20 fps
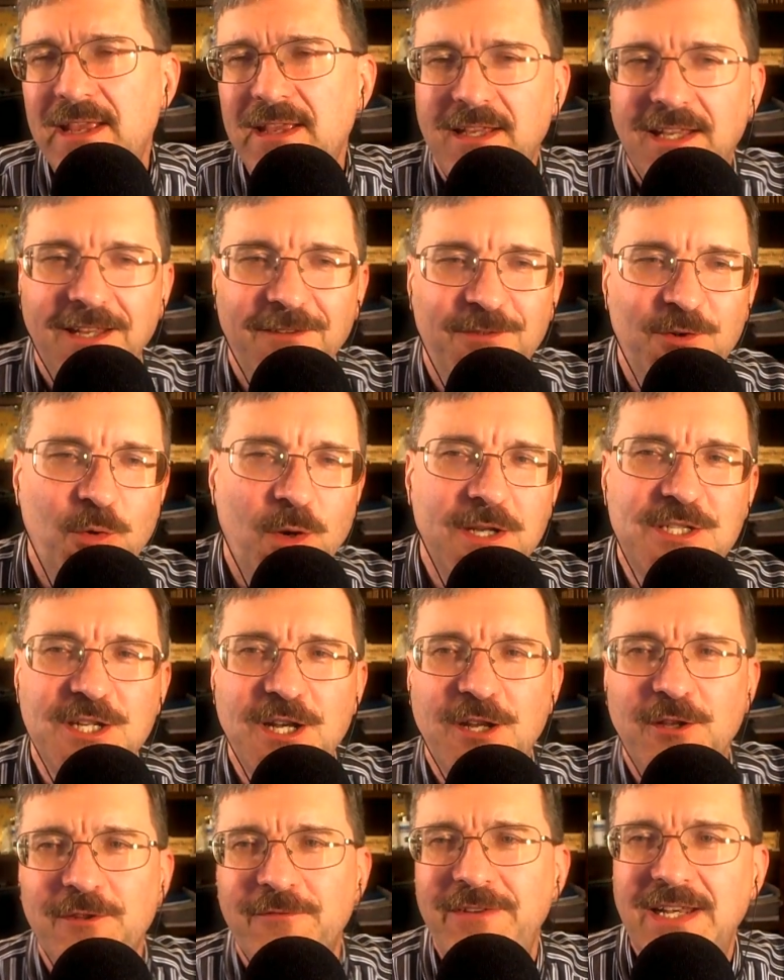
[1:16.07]
If you're watching
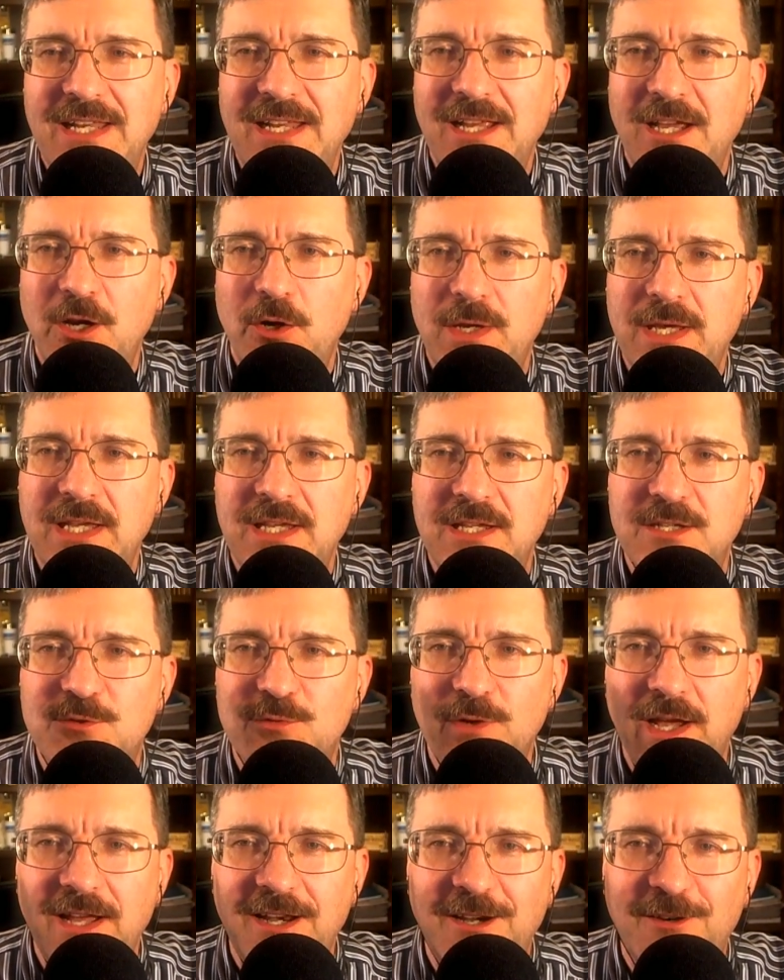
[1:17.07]
on the video, he's
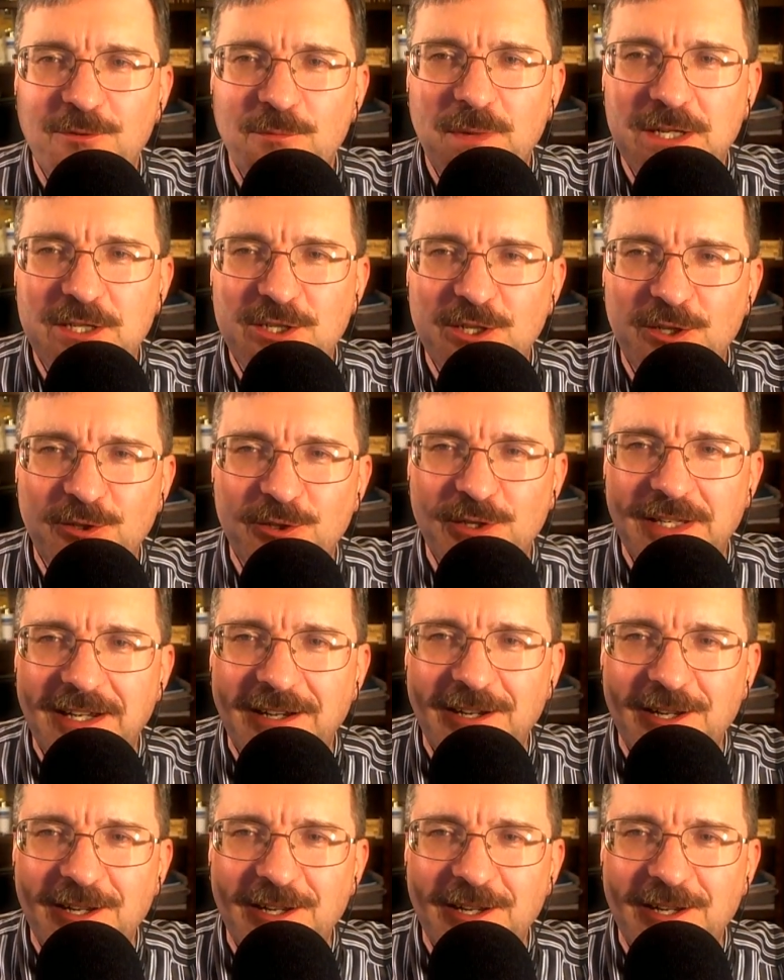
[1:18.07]
right over my shoulder there.